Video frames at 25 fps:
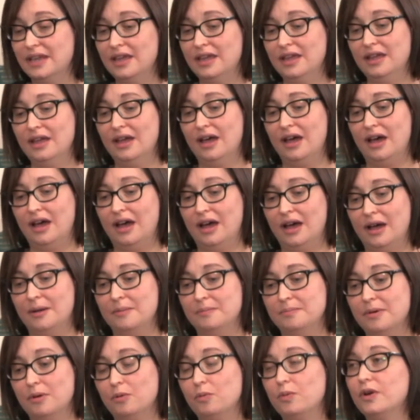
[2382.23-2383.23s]

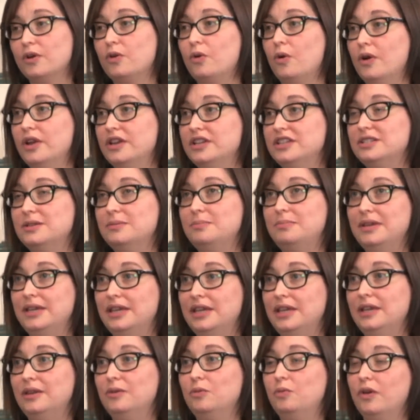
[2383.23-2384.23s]
But we're going to
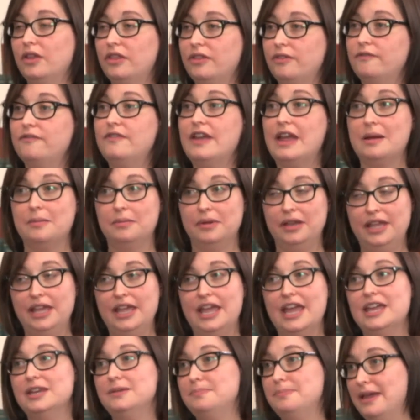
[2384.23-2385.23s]
be, with family
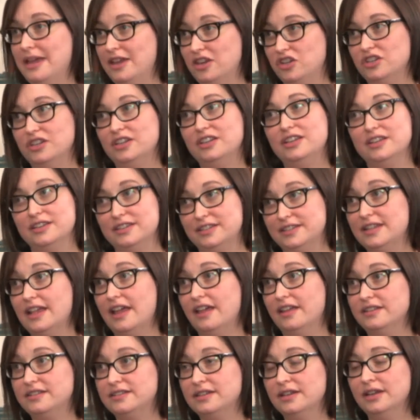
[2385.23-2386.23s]
and patient
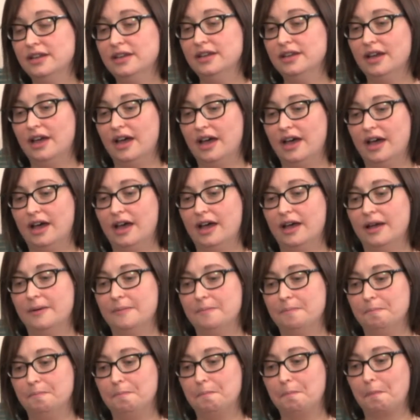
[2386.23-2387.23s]
consent,
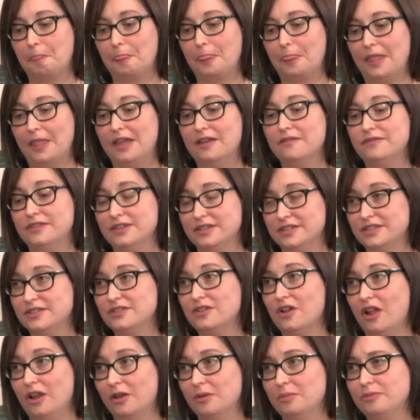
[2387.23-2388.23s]
if this is
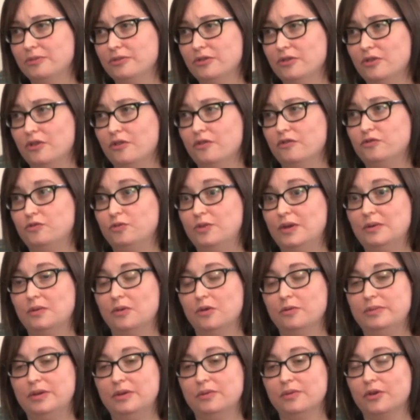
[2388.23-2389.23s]
all approved, we
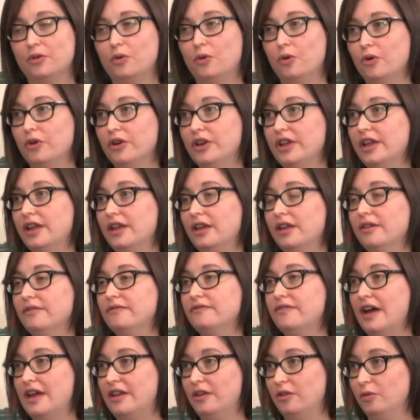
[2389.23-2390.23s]
will be recording
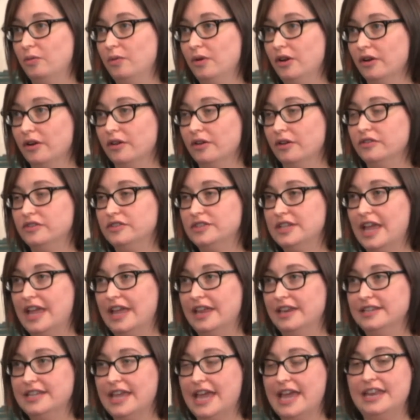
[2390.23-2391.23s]
final words,
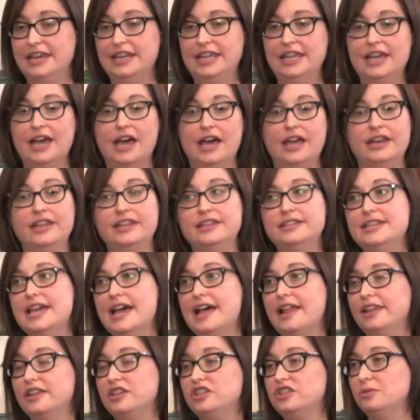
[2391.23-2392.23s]
and any
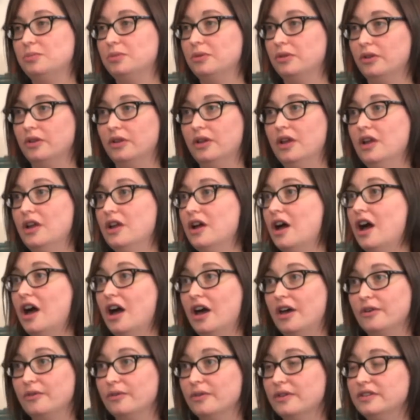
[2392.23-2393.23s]
unintelligible
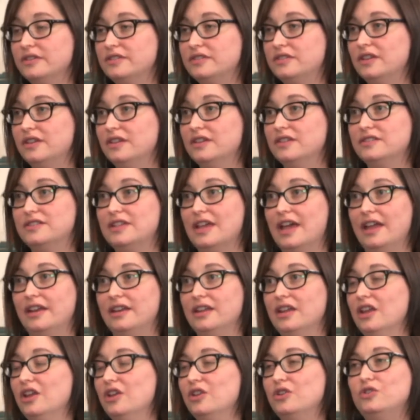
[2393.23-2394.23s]
utterances that
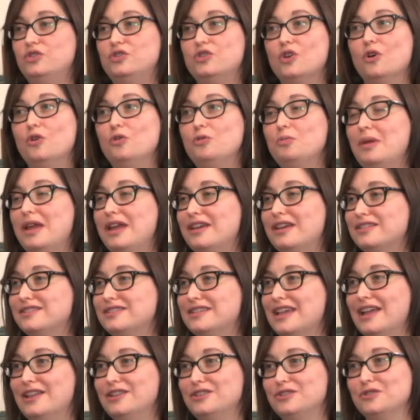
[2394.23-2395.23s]
don't make
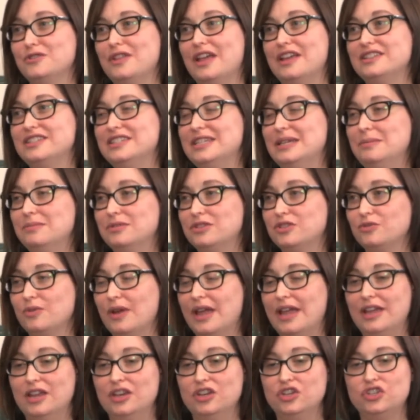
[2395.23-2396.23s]
sense or that seem
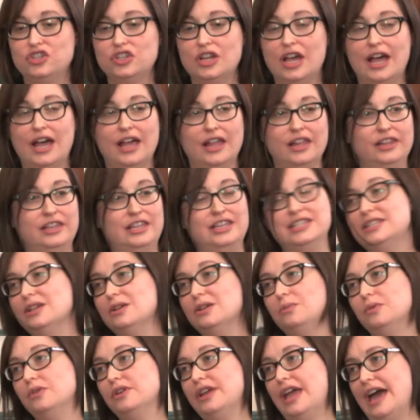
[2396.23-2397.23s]
strange, Lisa
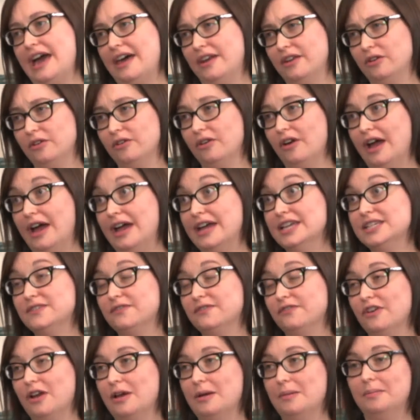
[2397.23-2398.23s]
will categorize
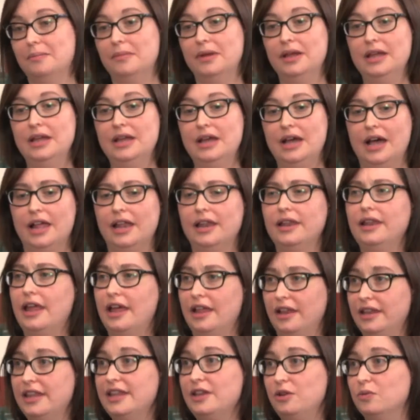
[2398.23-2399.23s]
from a
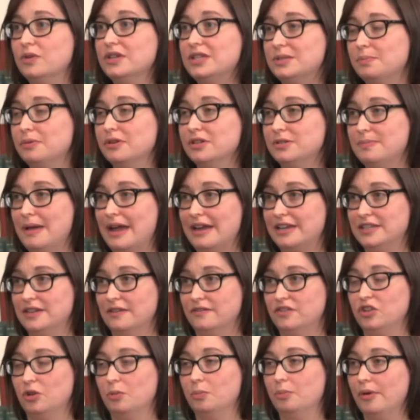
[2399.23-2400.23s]
linguist perspective.
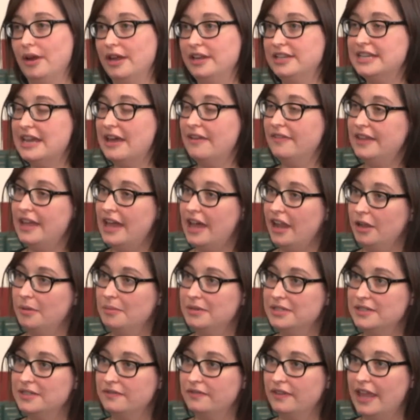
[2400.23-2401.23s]
She'll break down the
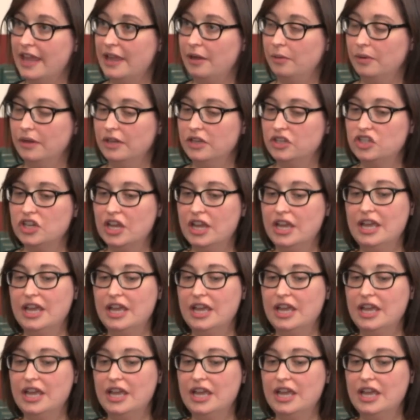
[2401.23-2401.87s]
elements of language.